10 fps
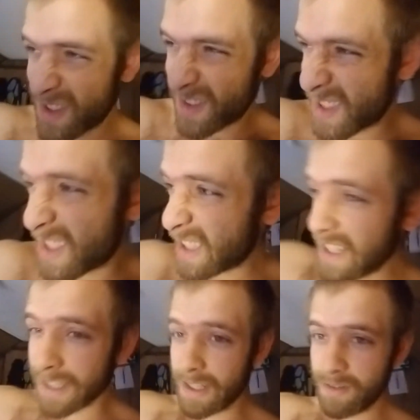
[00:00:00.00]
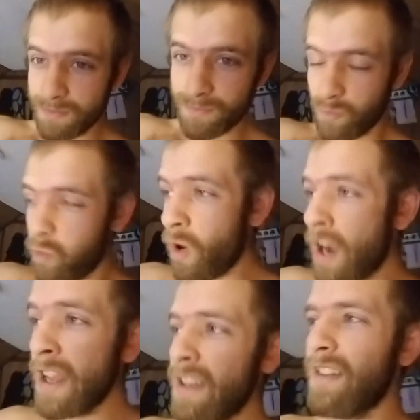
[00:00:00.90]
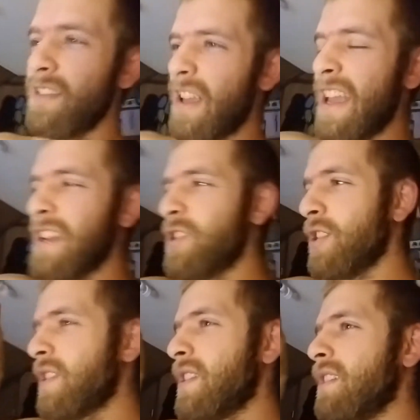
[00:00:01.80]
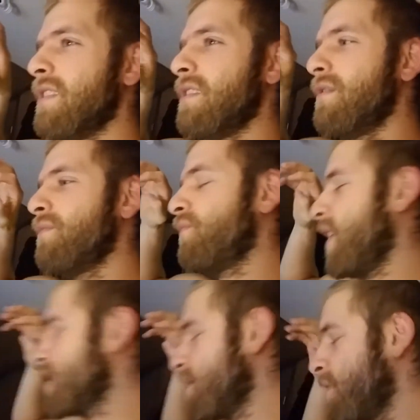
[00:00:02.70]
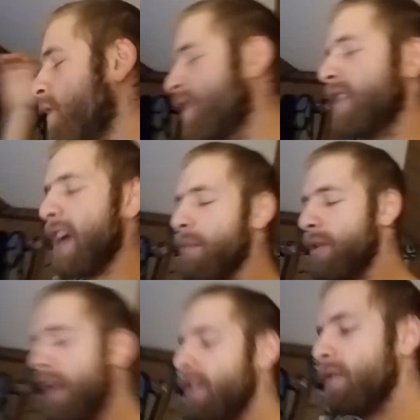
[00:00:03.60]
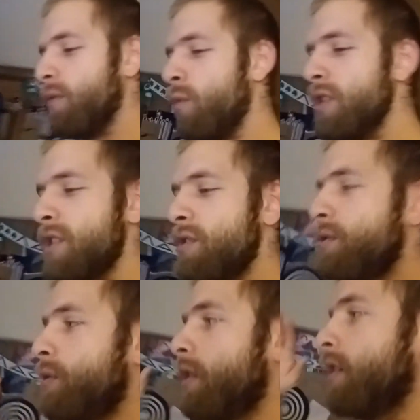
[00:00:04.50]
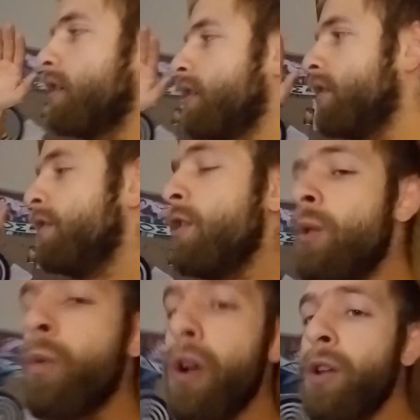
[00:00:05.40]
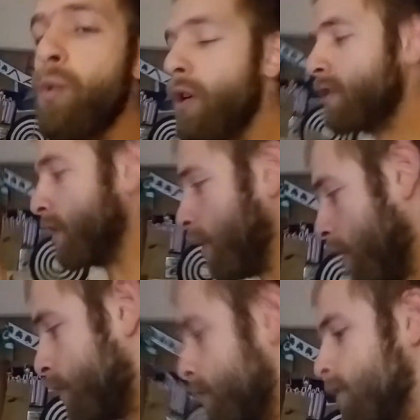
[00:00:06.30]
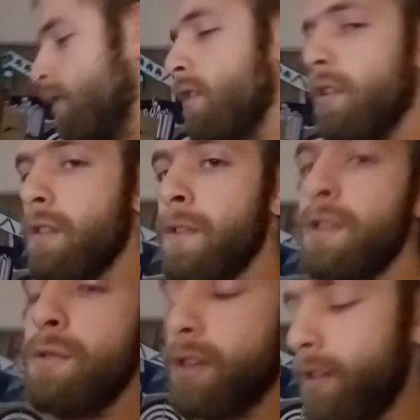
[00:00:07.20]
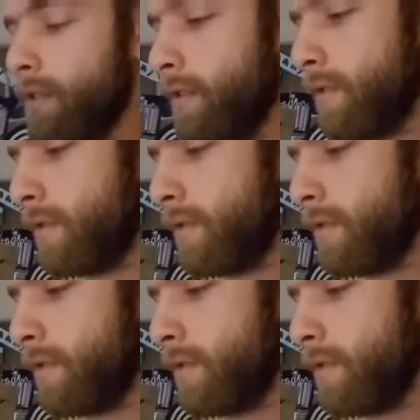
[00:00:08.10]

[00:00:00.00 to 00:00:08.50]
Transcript: see it, want it and just that's the first step, okay? Once you know where you want to go, then you can